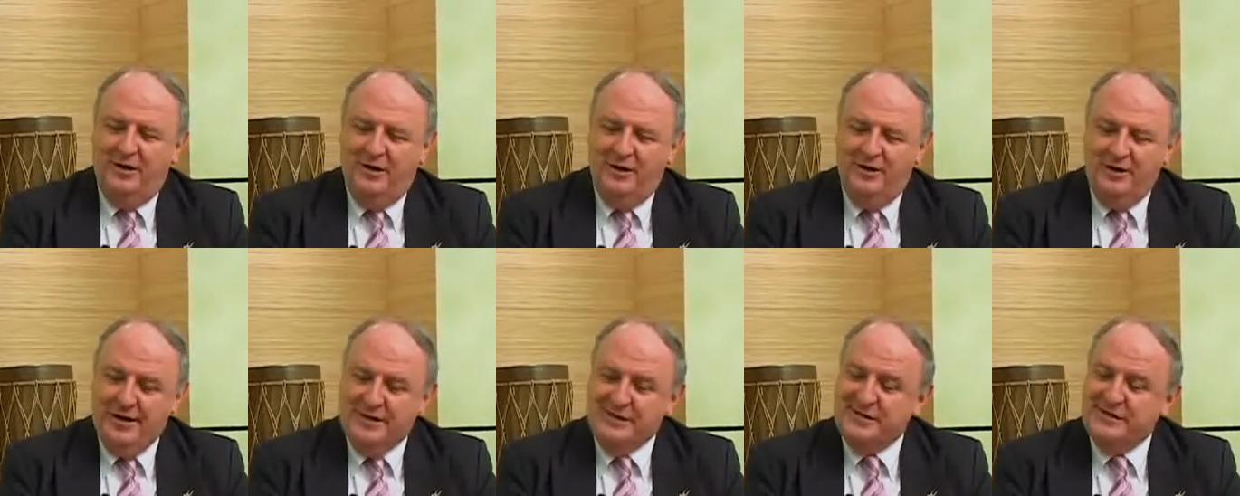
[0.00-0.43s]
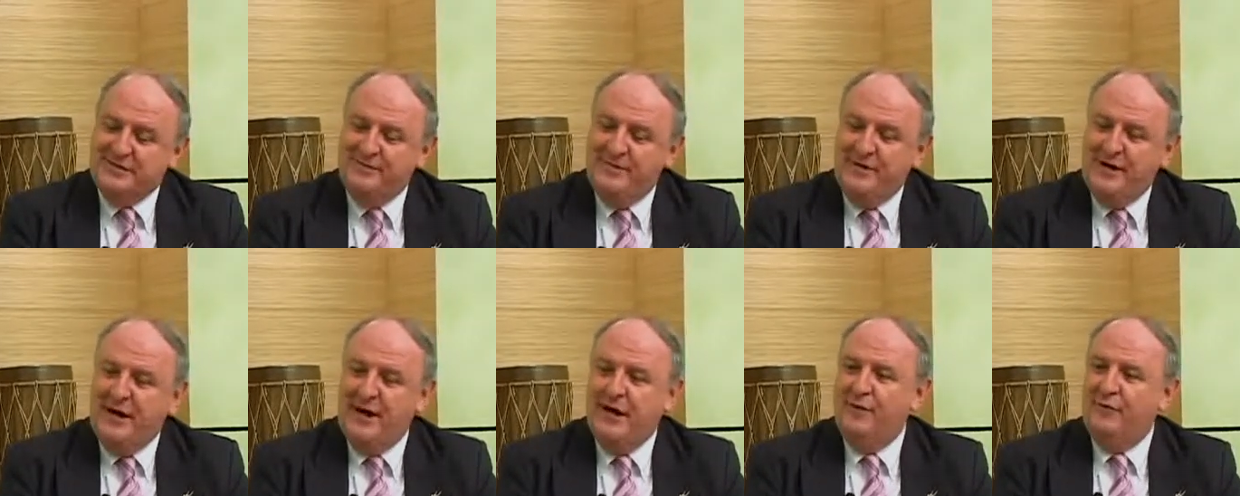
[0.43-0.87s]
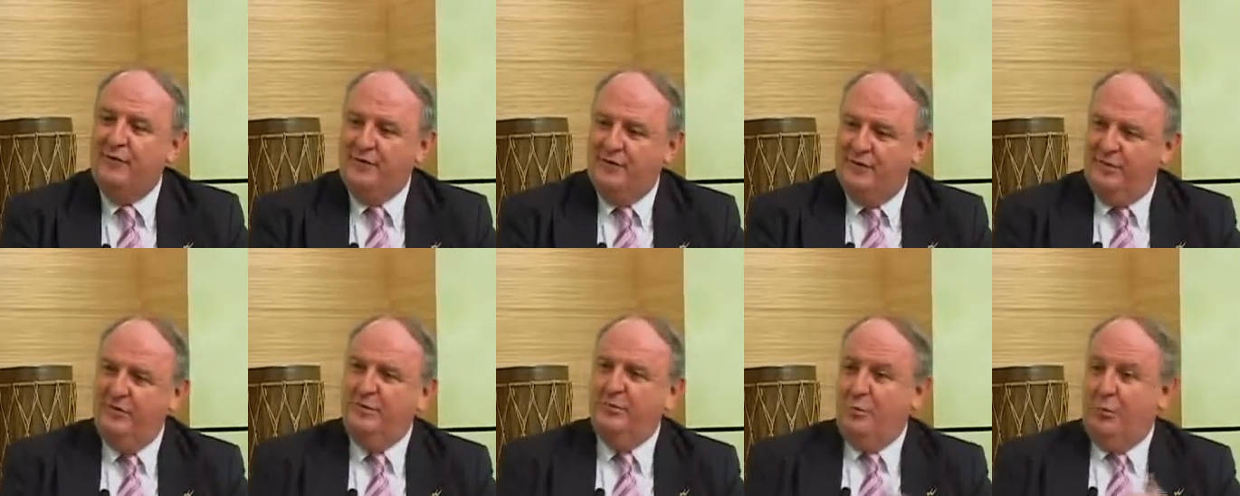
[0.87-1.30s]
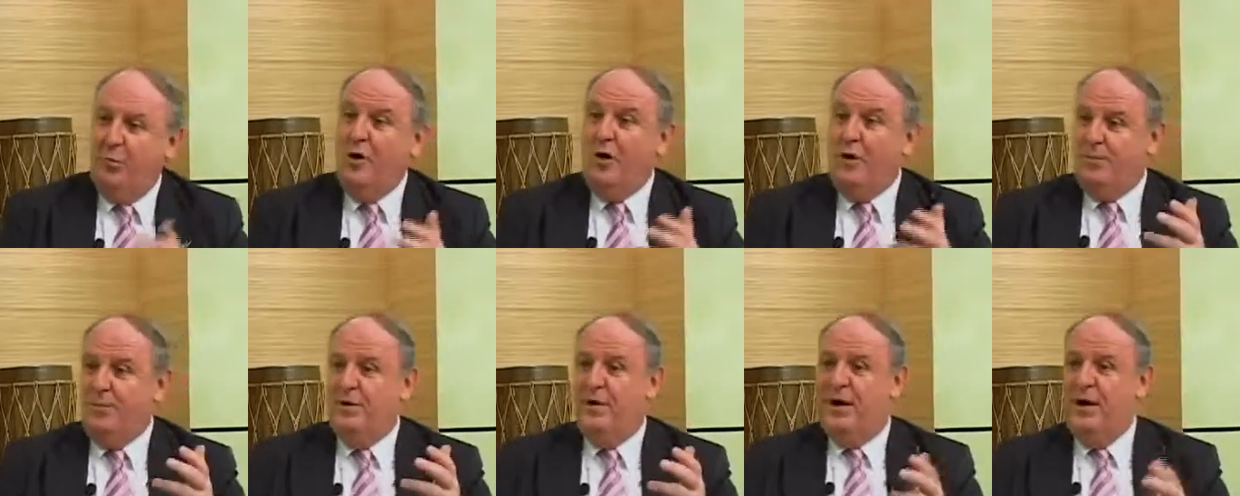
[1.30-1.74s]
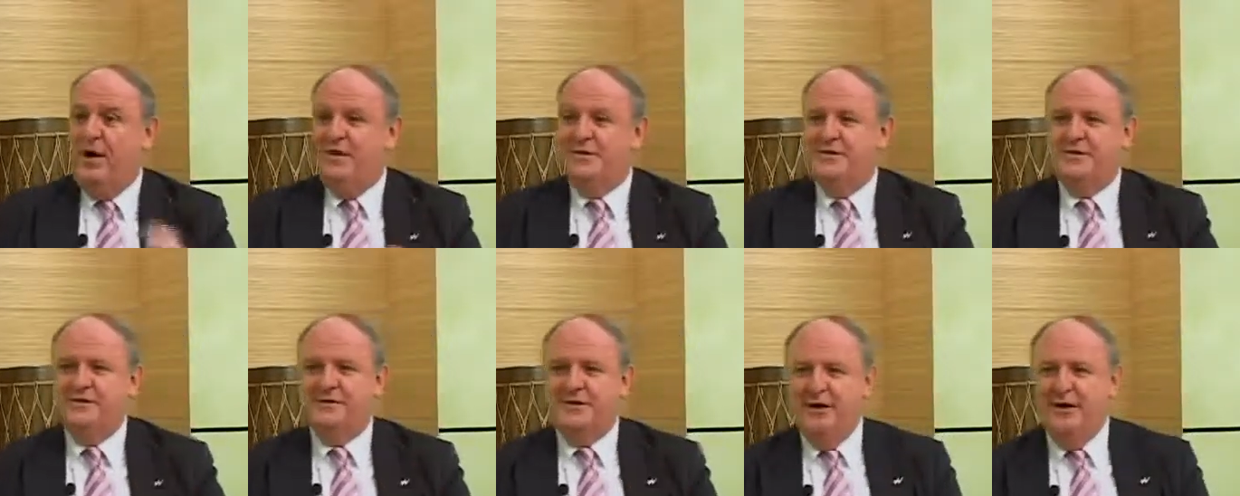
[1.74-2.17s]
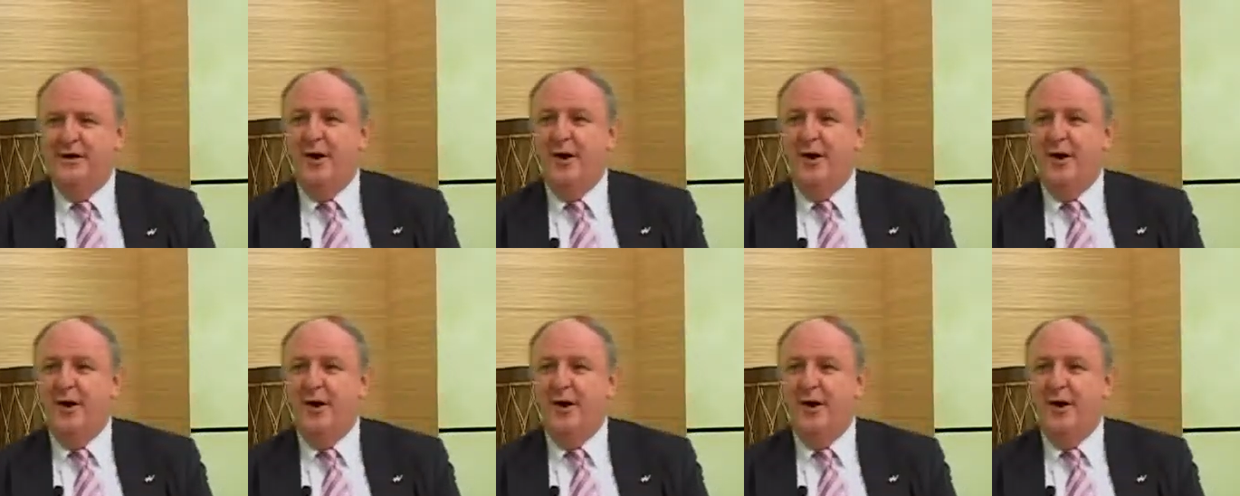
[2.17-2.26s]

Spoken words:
Yes, we have more plans. The